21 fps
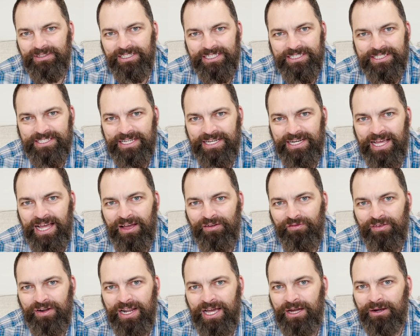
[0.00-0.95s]
less than half
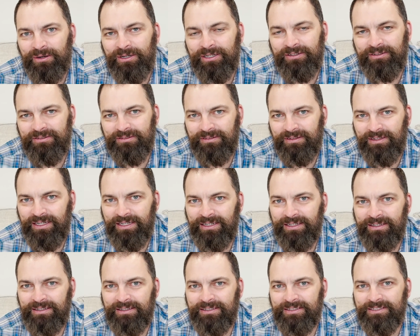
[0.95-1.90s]
an hour,
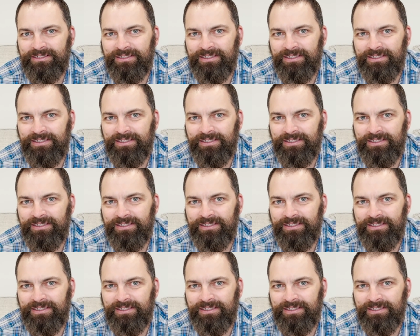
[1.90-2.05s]
and